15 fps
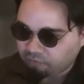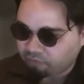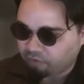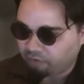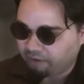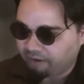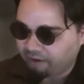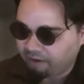
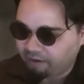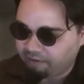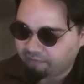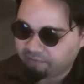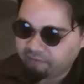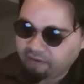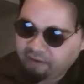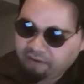So they kind
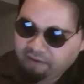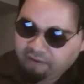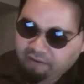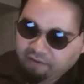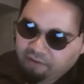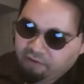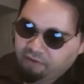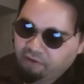of
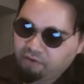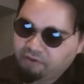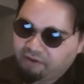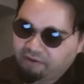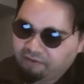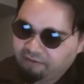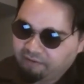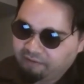
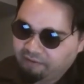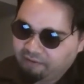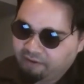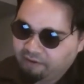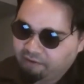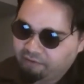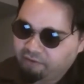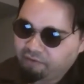cloak it,
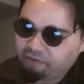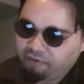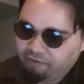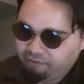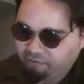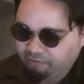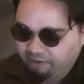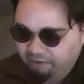you know. You'll
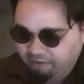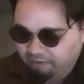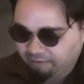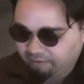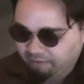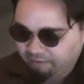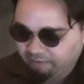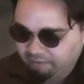notice, like,
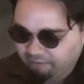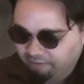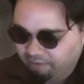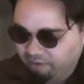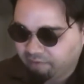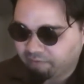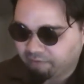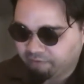in the
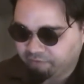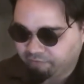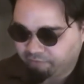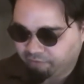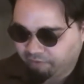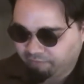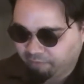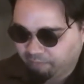coverage
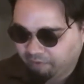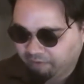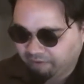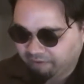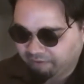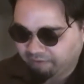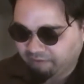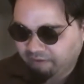of Trayvon
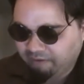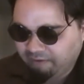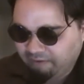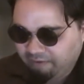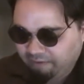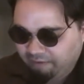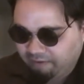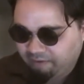Martin, like,
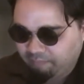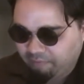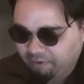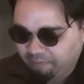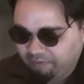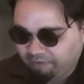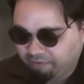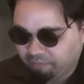and the
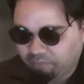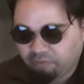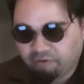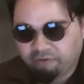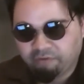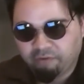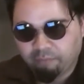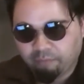people that
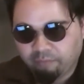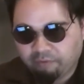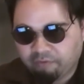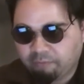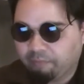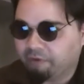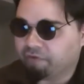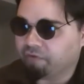supported Zimmerman,
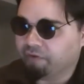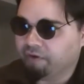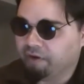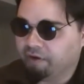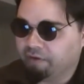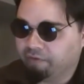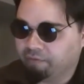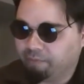
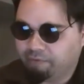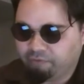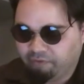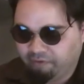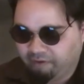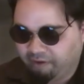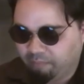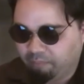
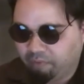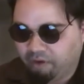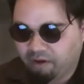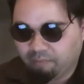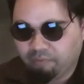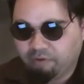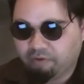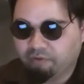especially, like, in
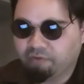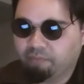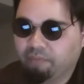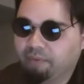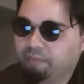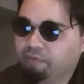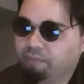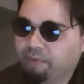blog posts
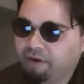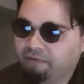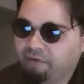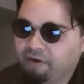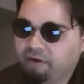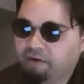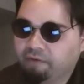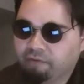and people who make
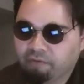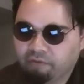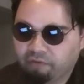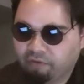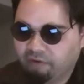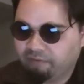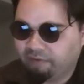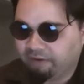videos
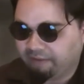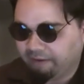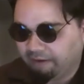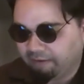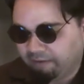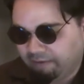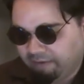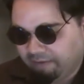and stuff like
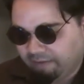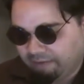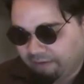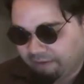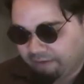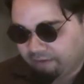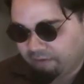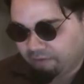that,
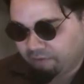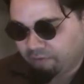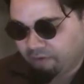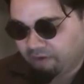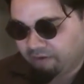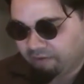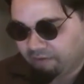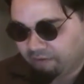they
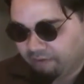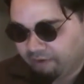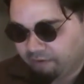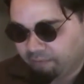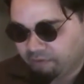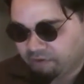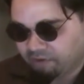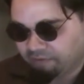cloak it in the
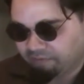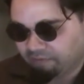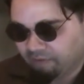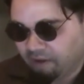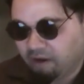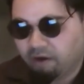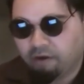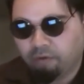language
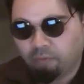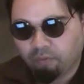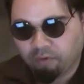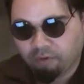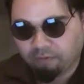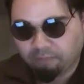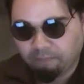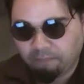of law and
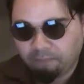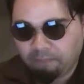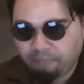order,